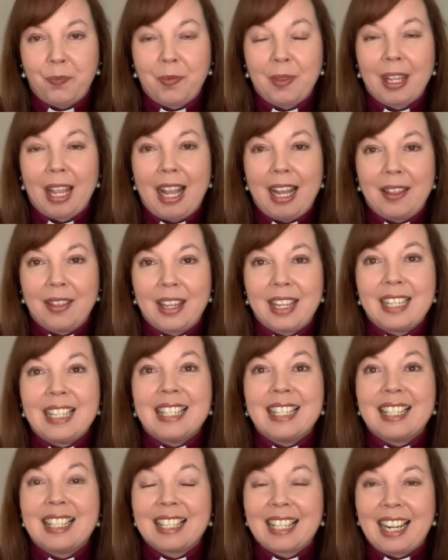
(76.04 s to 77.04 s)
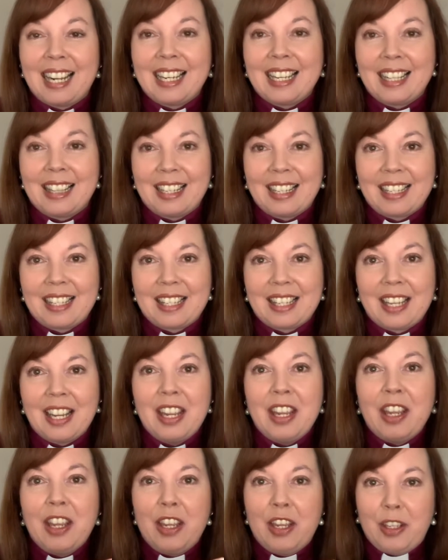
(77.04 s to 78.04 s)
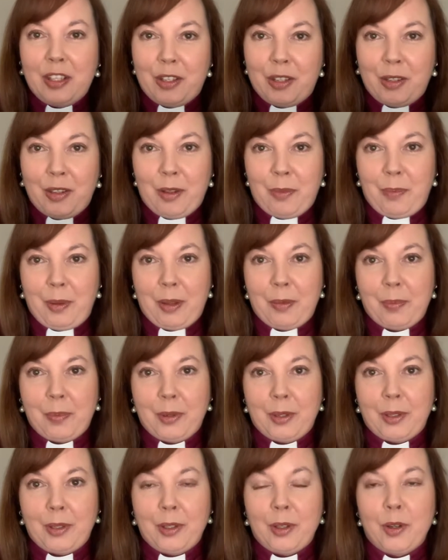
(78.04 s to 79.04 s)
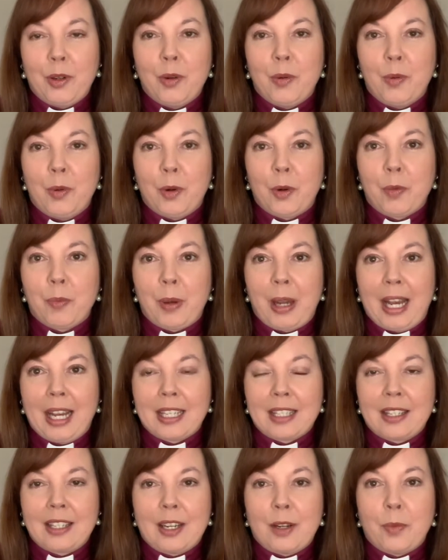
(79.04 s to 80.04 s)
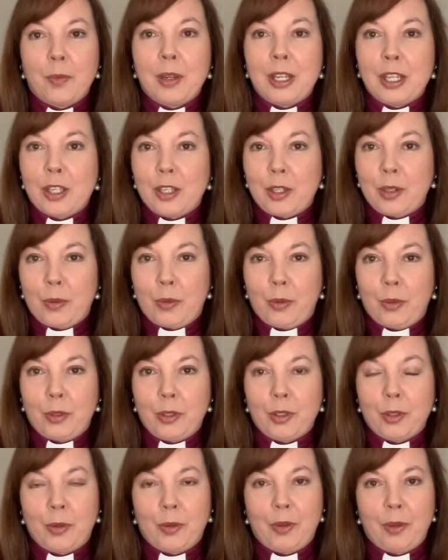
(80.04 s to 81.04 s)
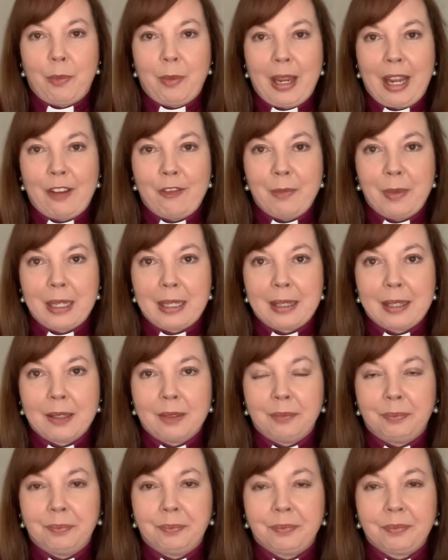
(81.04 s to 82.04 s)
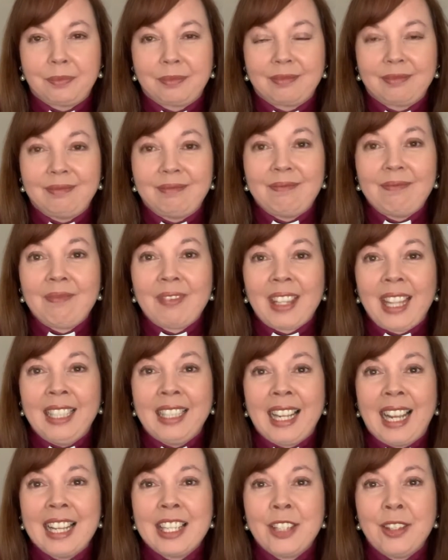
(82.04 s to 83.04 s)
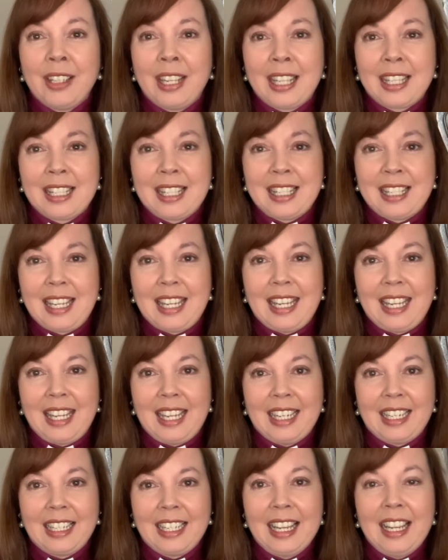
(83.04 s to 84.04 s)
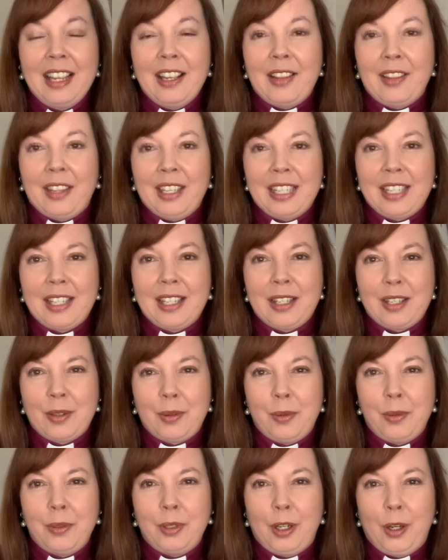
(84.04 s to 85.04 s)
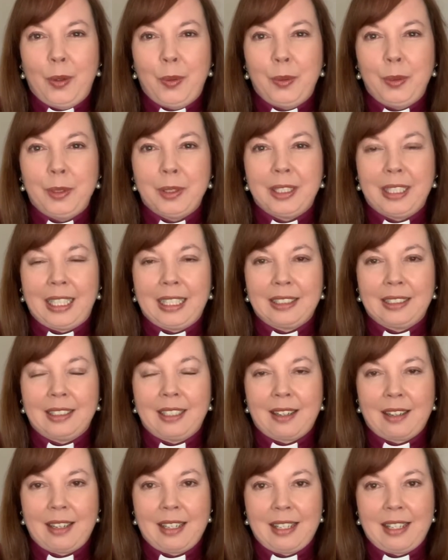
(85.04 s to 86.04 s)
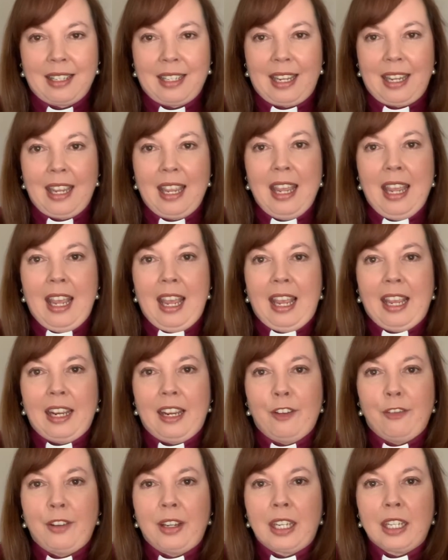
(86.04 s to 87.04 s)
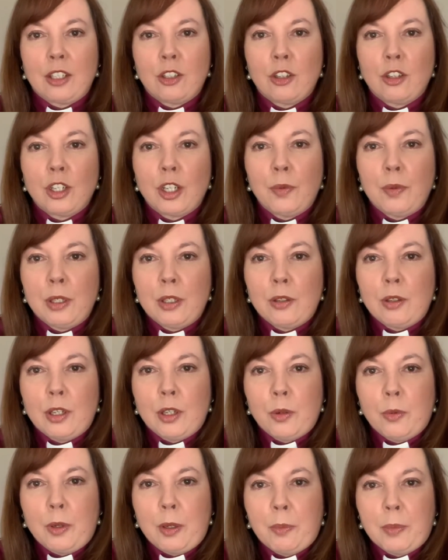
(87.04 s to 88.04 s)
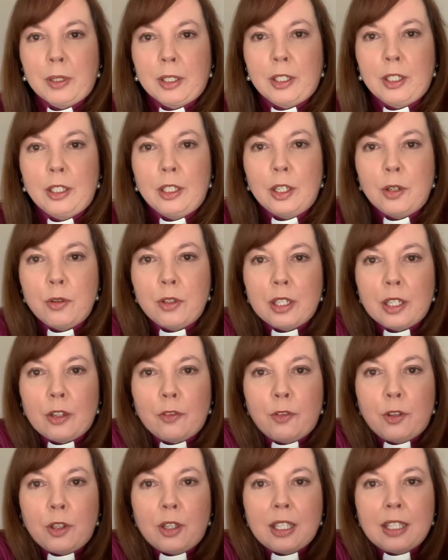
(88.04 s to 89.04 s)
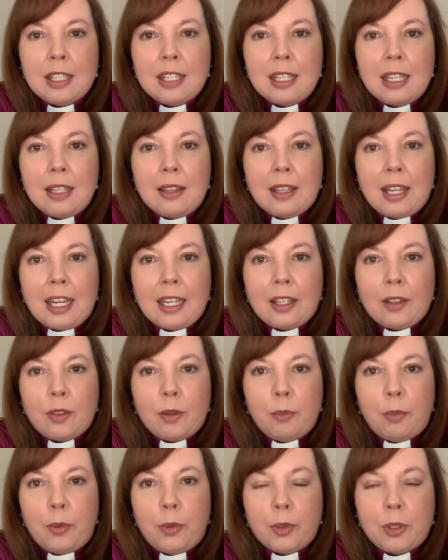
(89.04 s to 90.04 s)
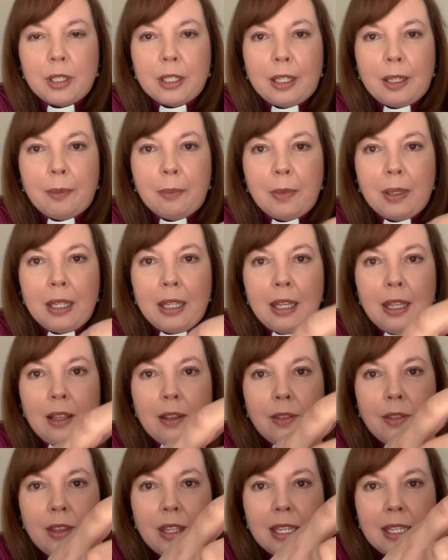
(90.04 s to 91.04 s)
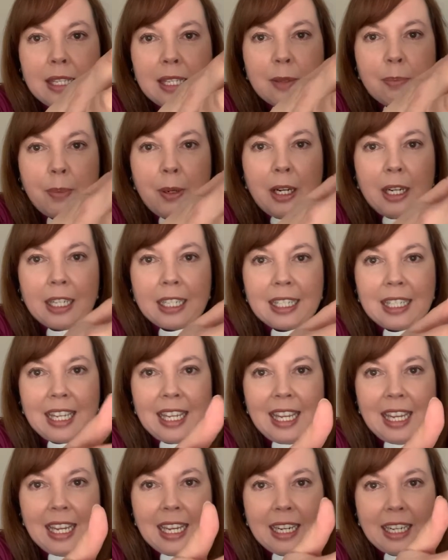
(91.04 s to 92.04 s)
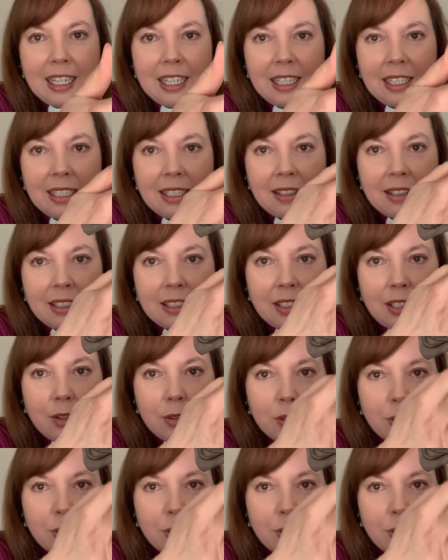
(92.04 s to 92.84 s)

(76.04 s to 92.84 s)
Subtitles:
and then selling this to the people who walk past their wee stalls on the pavement. And as you can see here, this is all old and rusty. And if I can show it to you a wee bit closer, if you can see there at the bottom, this part here that goes